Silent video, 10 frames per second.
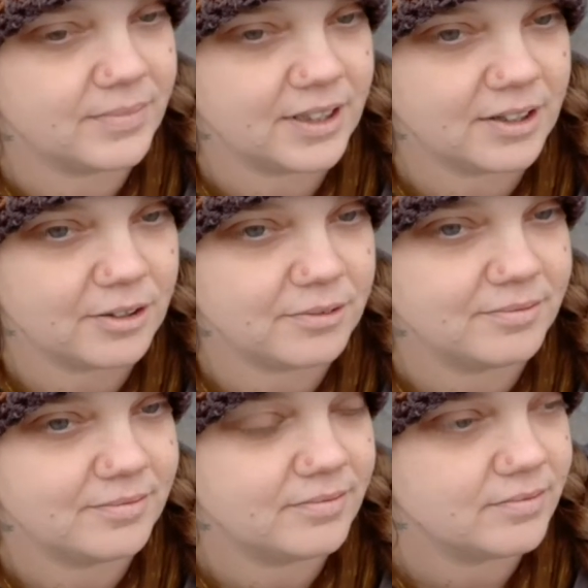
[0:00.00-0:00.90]
you know
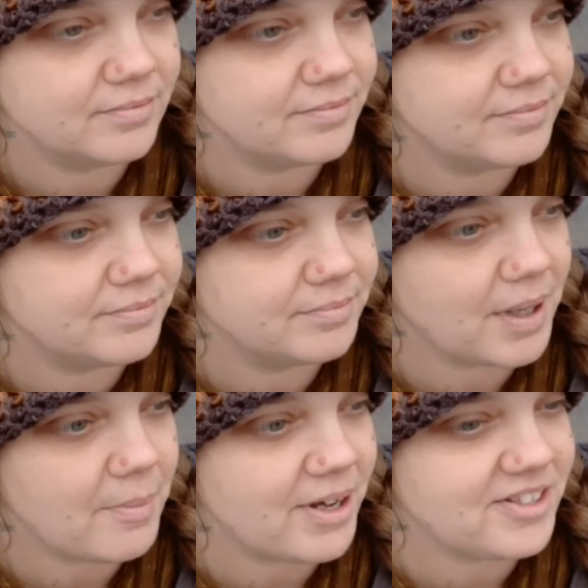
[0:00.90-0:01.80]

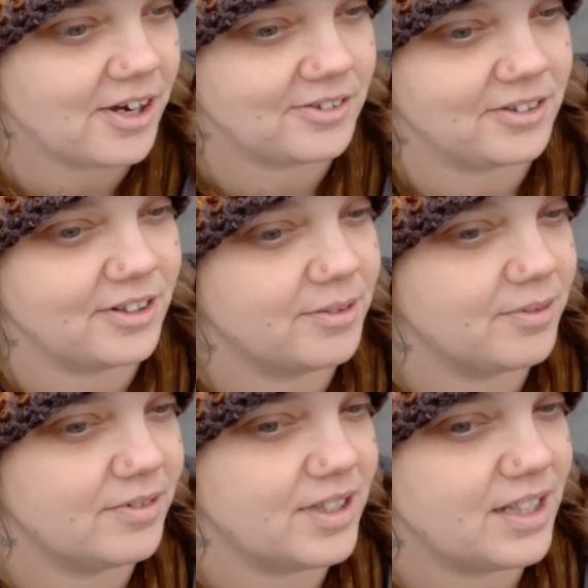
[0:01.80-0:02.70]
by my doctor and
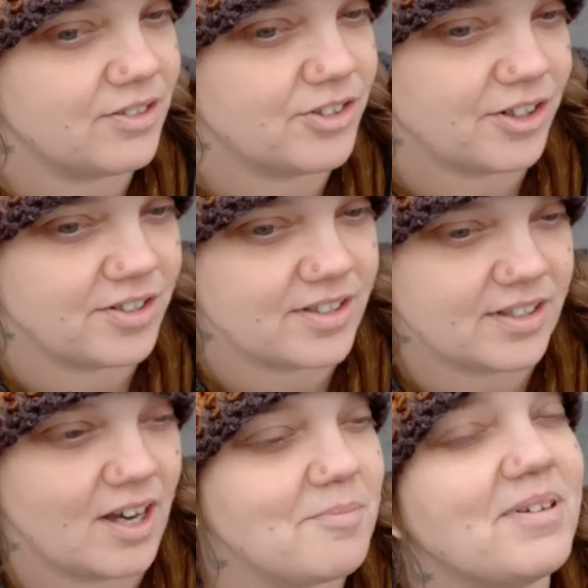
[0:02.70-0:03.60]
the insurance
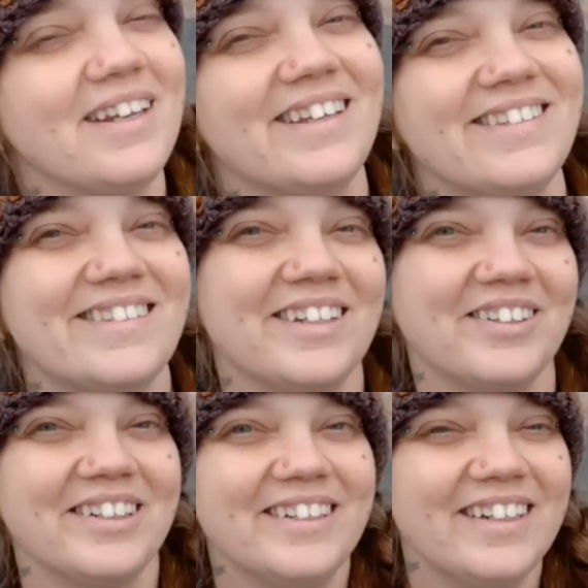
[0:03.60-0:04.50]
company so
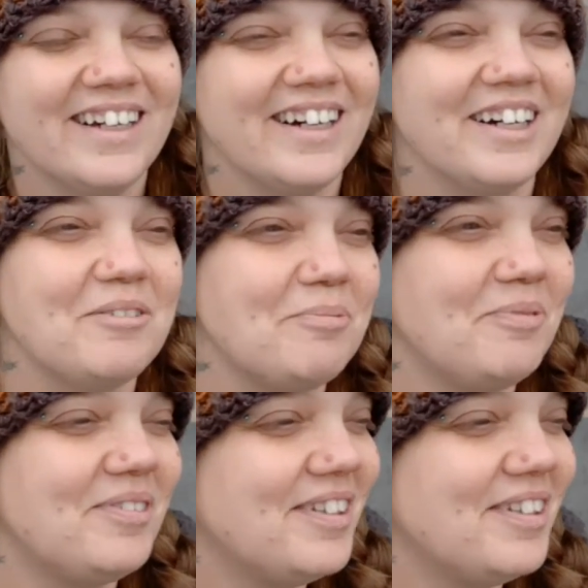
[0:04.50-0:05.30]
um,